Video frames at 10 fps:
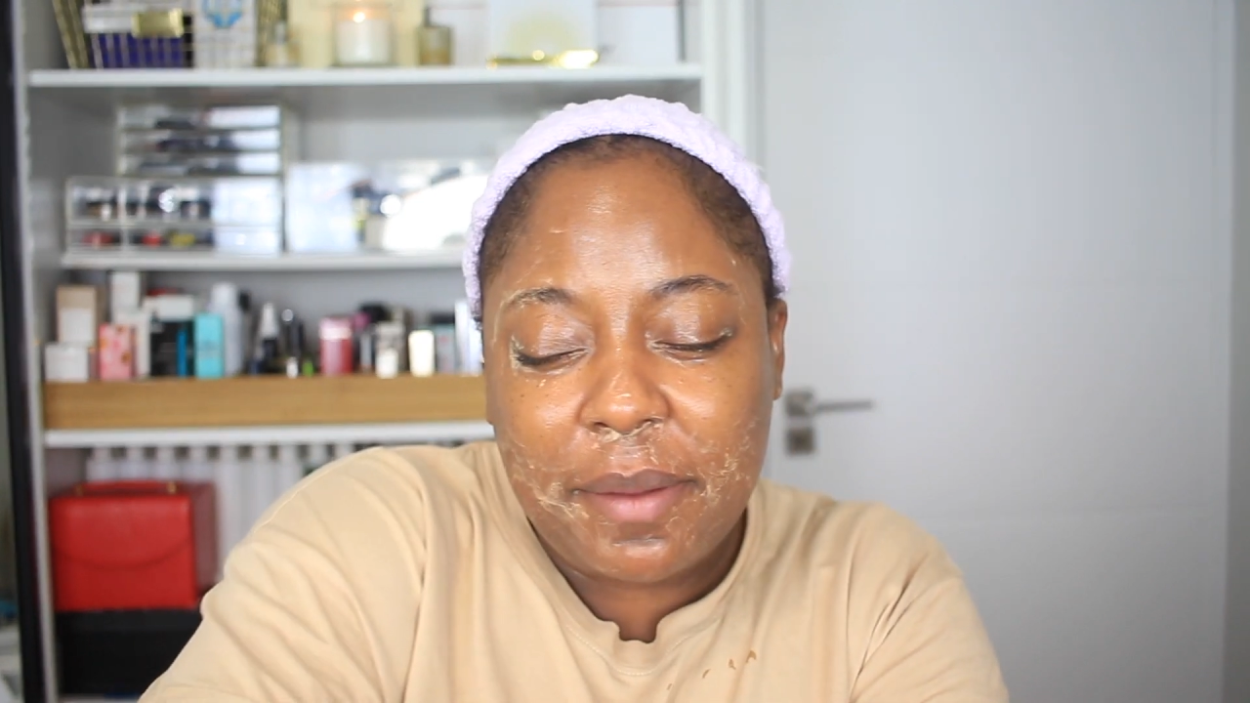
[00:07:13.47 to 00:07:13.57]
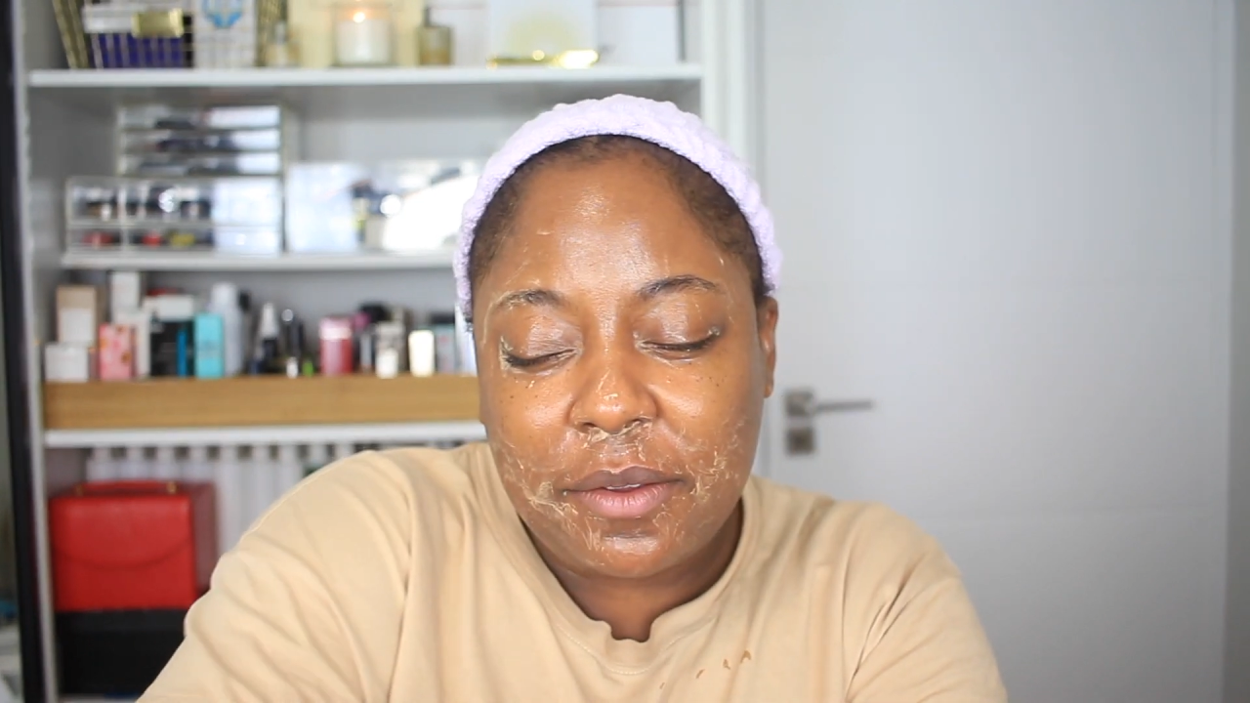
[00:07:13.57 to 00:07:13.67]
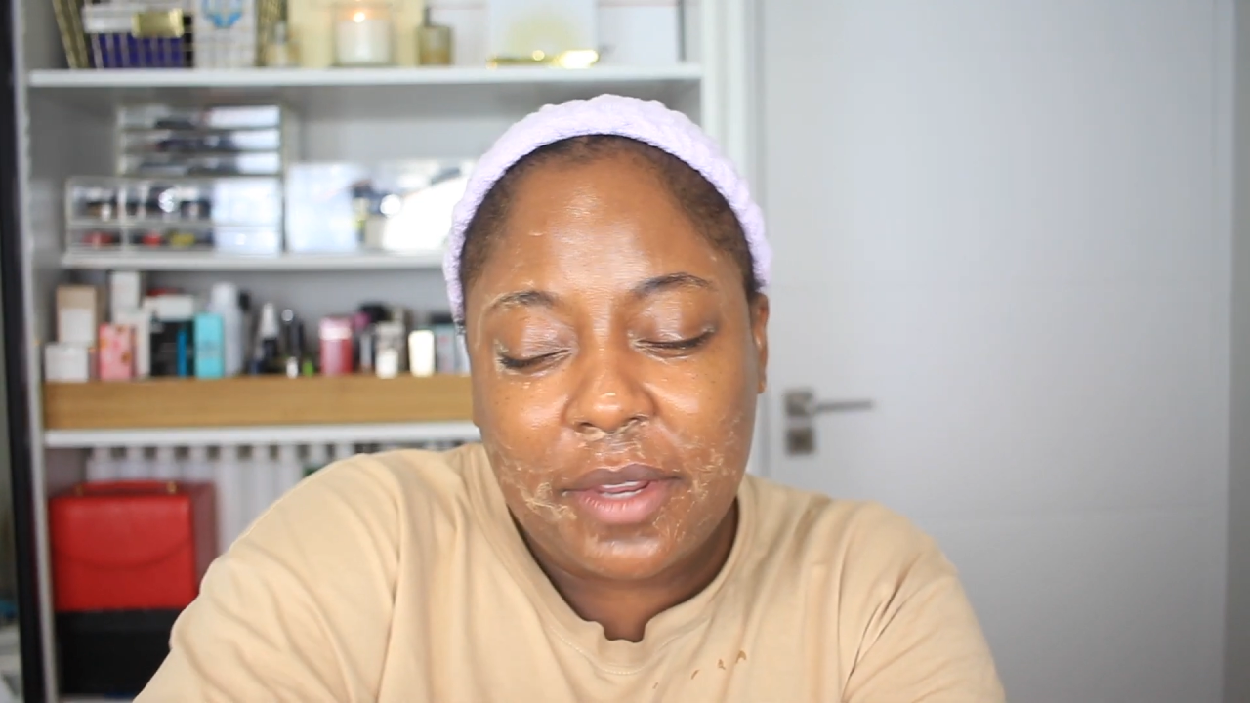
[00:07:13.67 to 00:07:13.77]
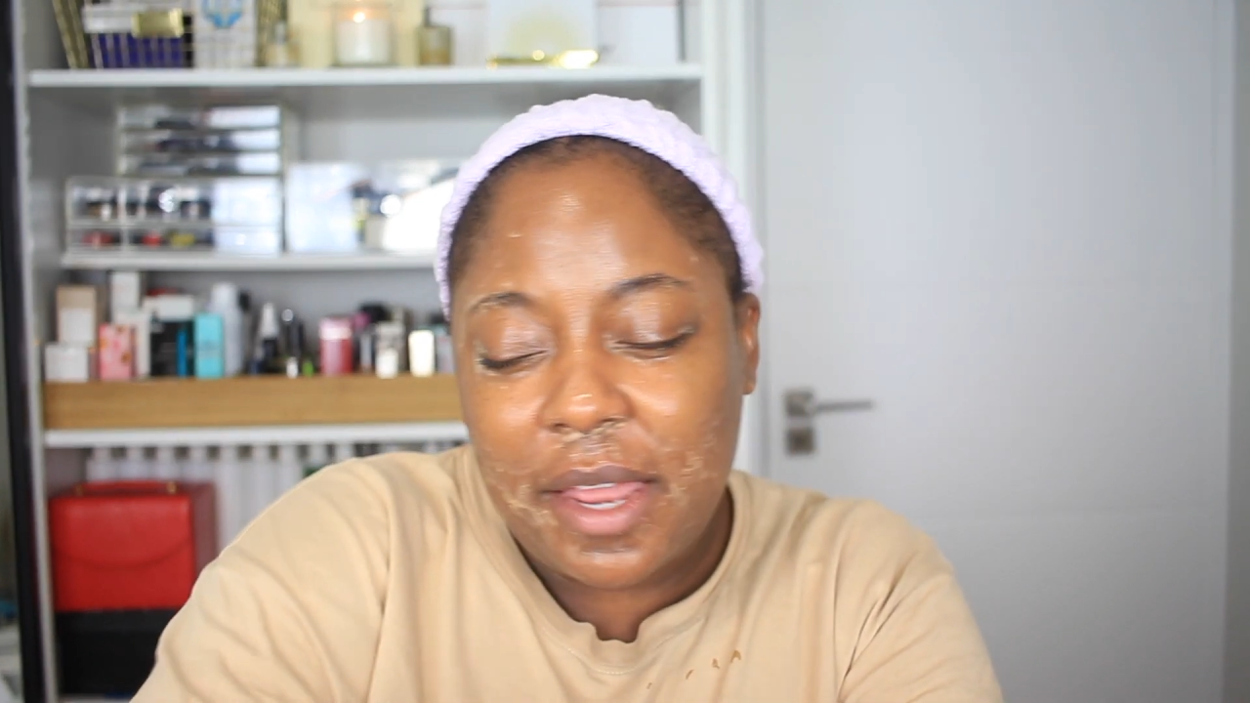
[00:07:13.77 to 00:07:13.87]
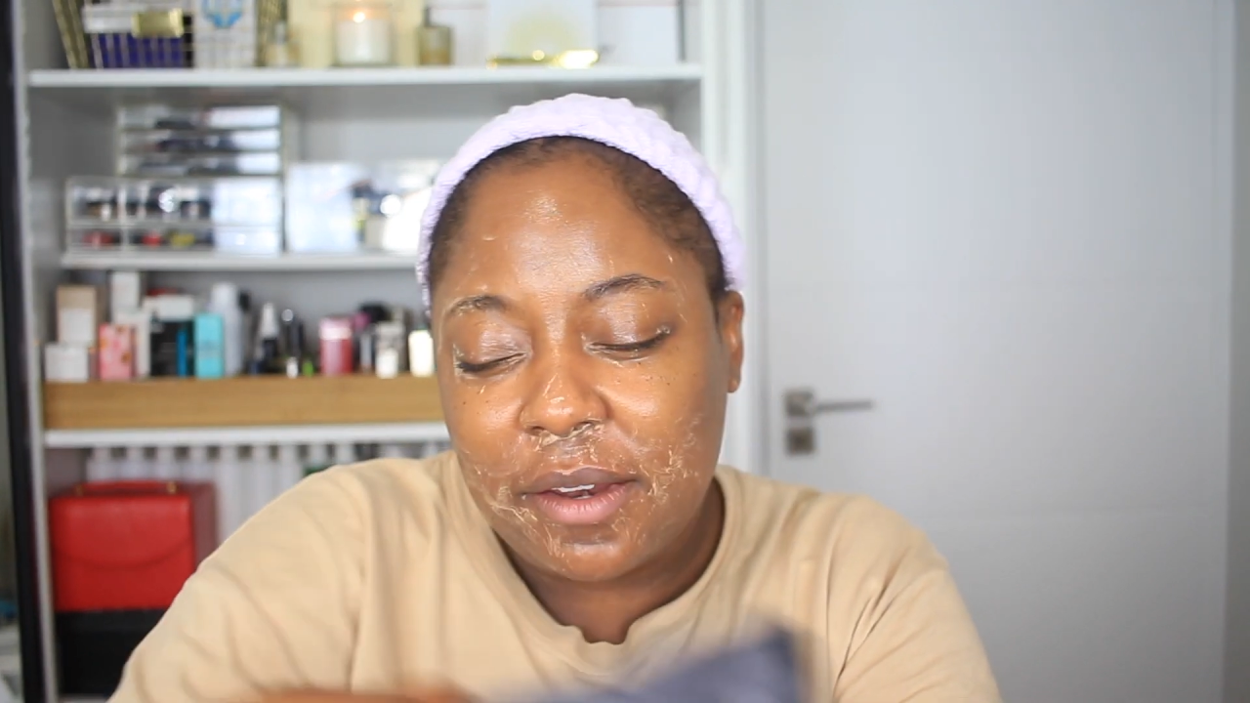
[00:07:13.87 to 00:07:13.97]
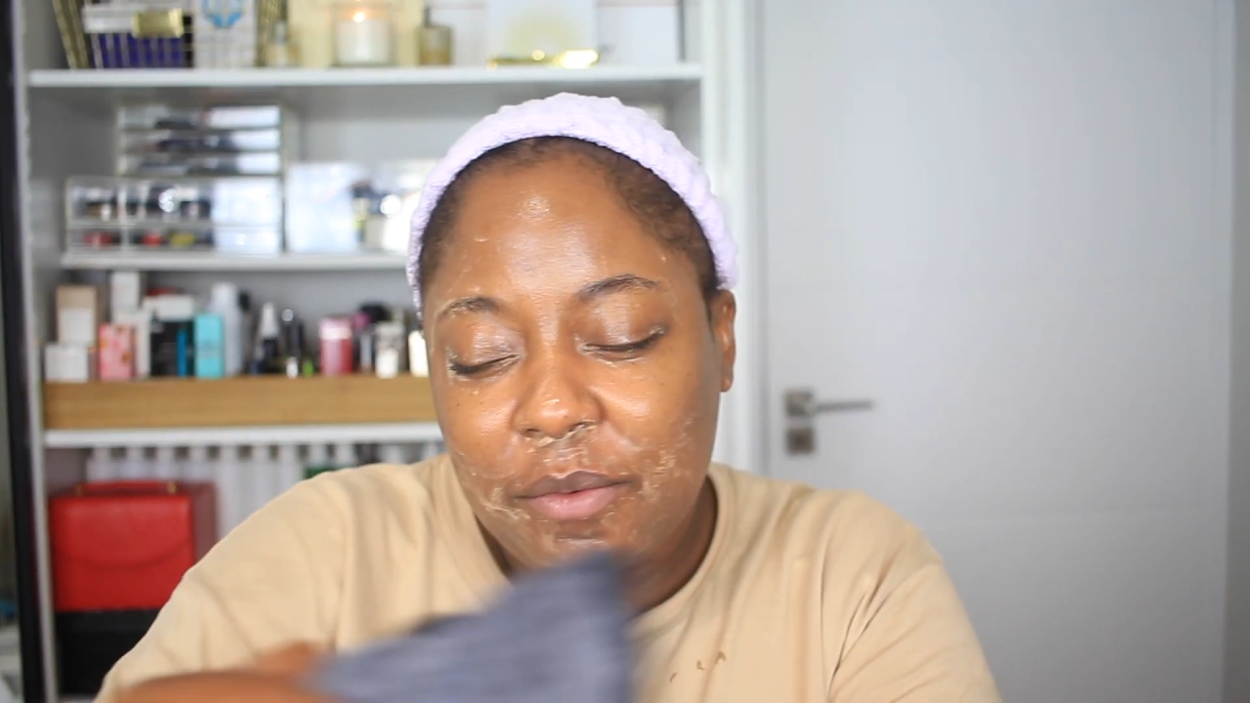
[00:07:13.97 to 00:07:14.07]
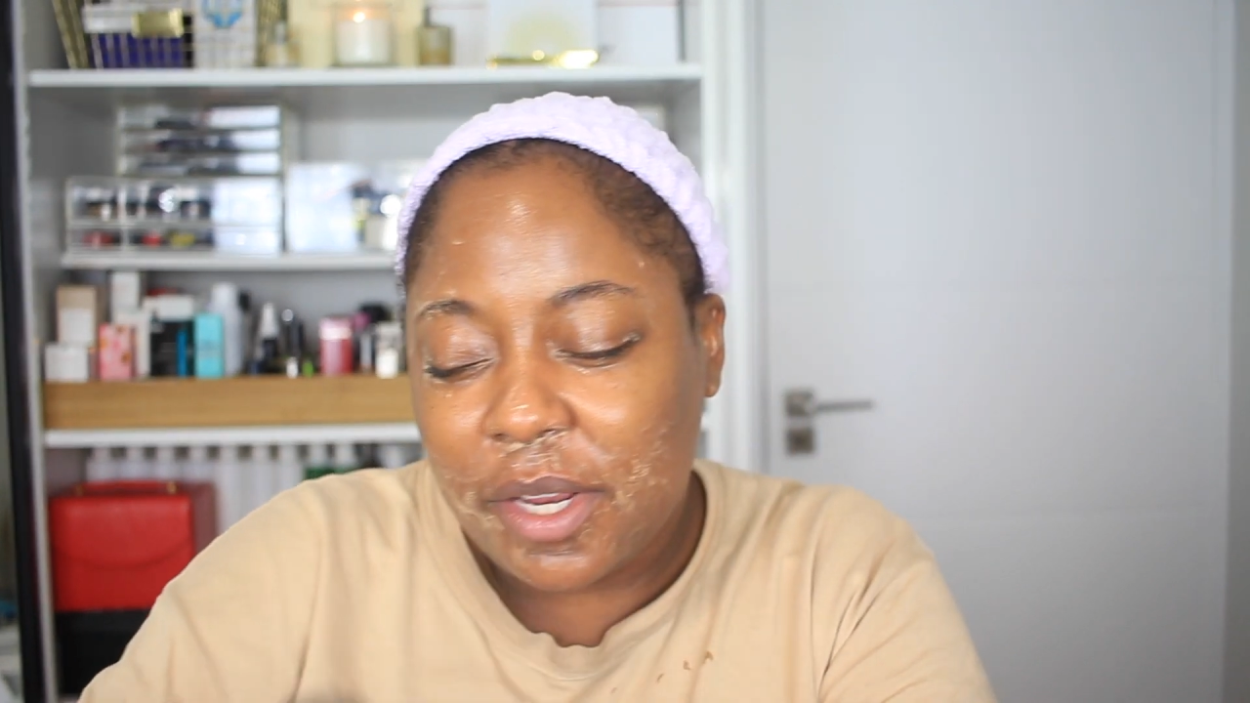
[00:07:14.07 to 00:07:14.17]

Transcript: but today I didn't